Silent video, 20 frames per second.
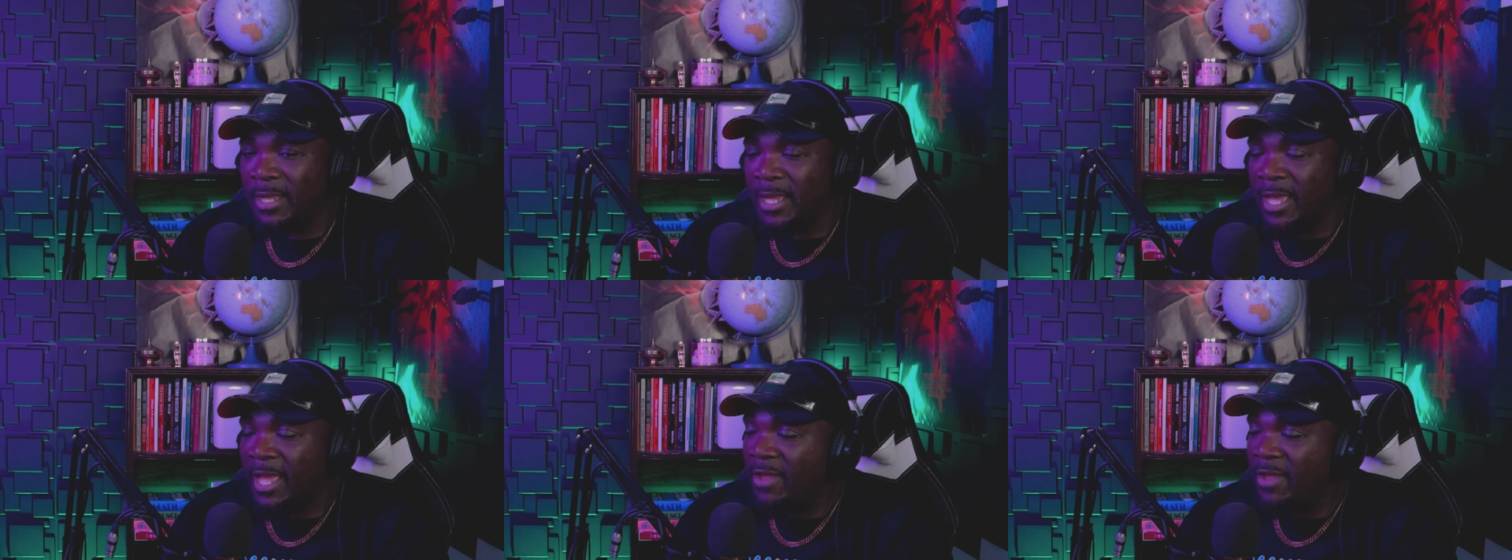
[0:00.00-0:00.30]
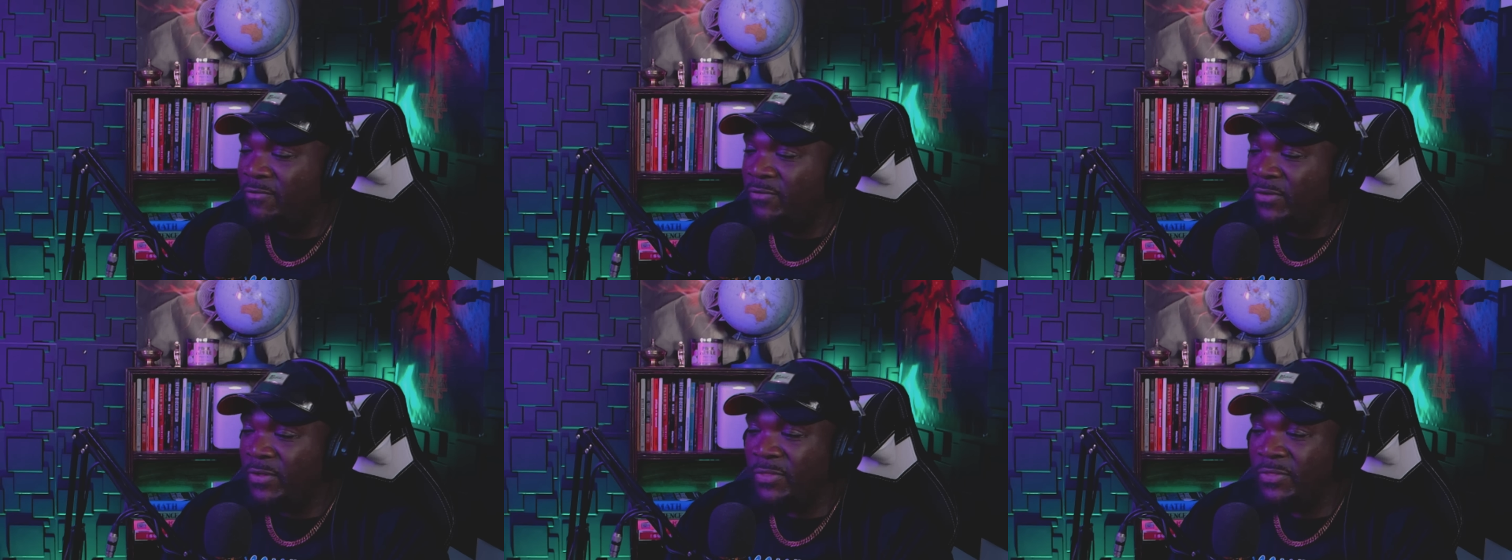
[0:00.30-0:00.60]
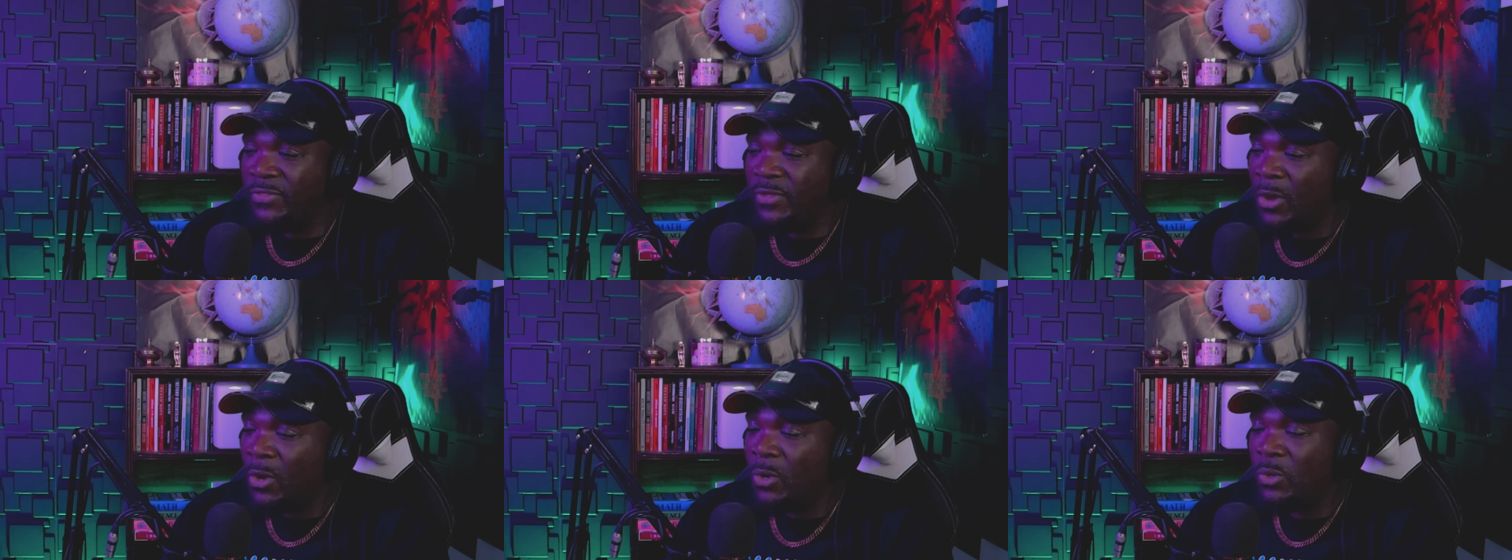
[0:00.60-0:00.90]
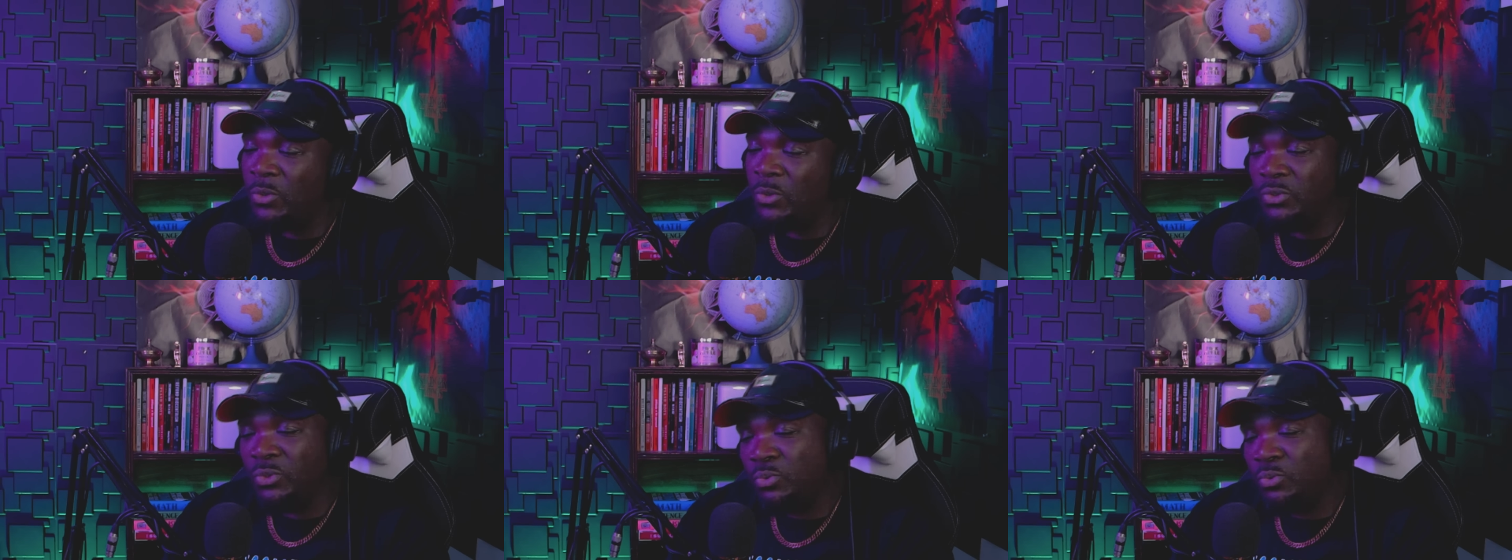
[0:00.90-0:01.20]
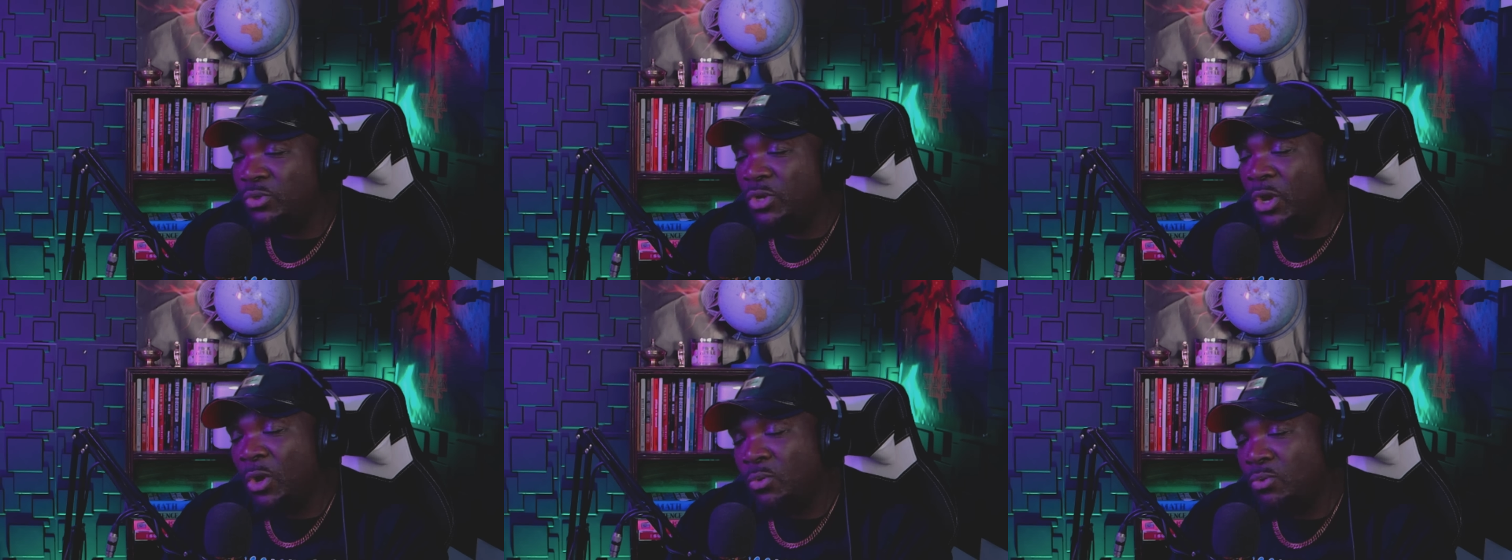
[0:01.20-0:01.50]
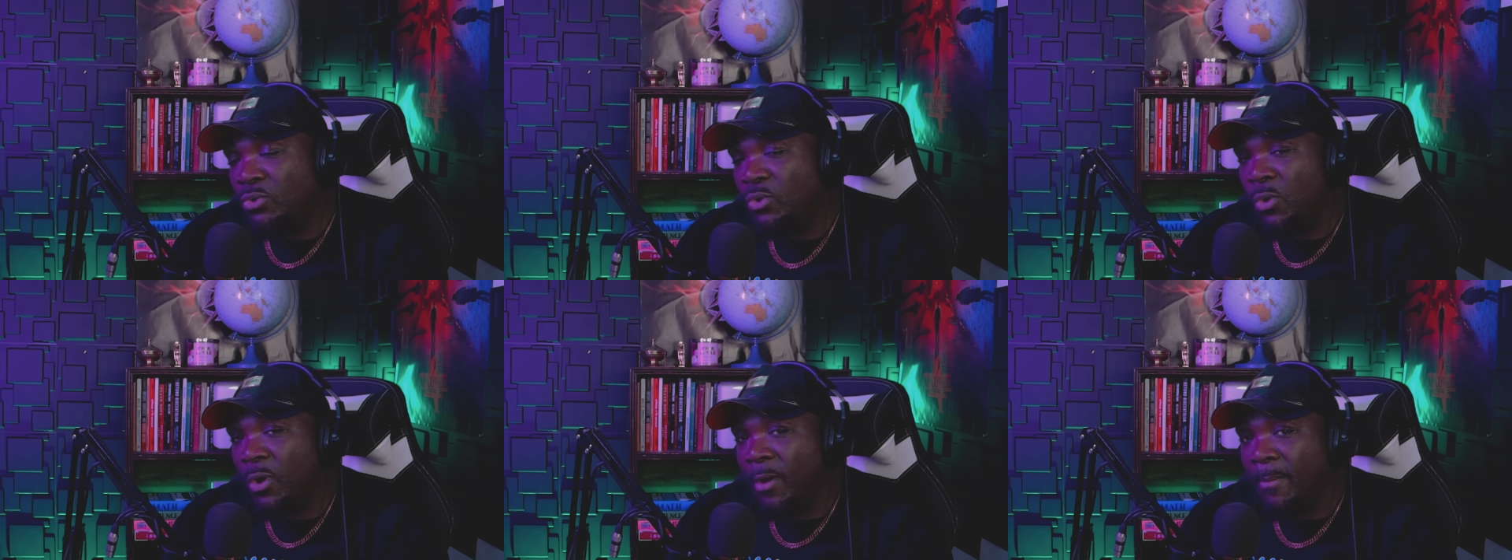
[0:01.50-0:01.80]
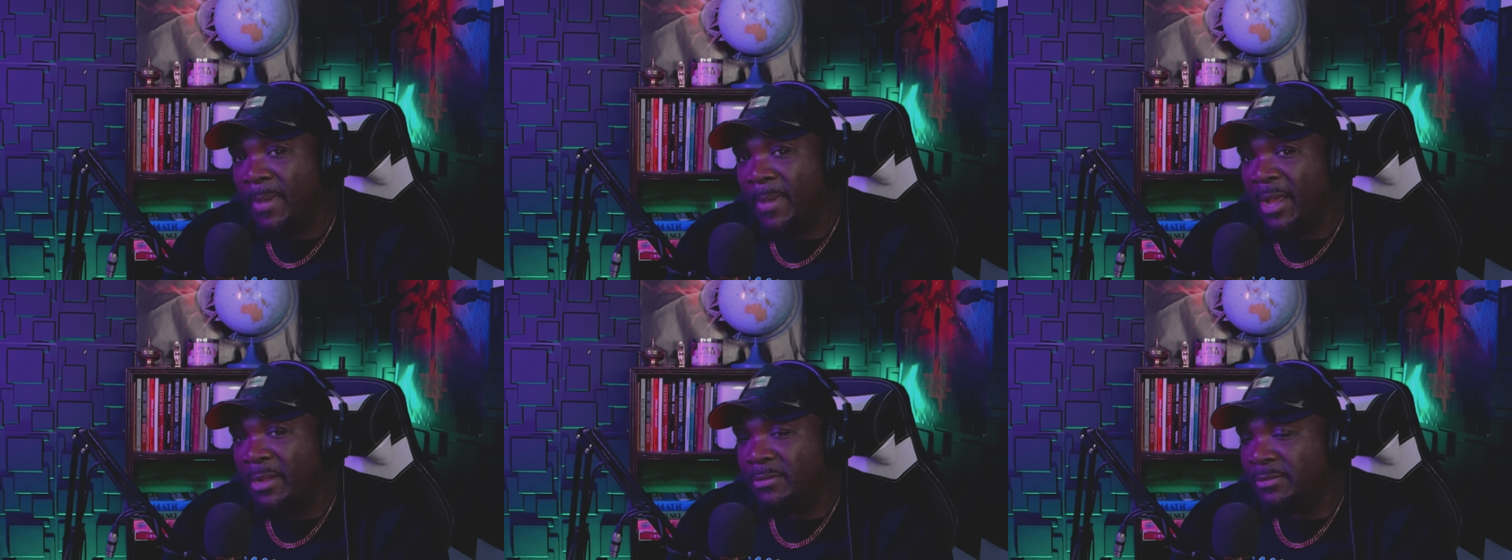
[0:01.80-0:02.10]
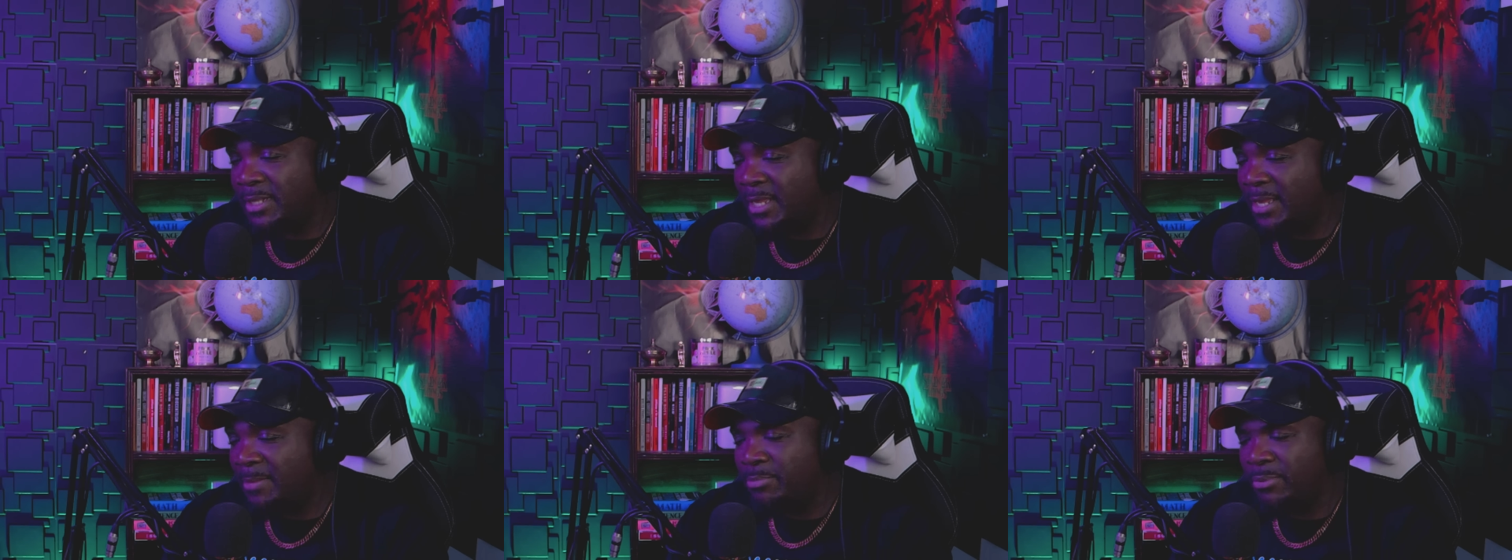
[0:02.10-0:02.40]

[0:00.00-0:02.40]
And for those who don't know about that,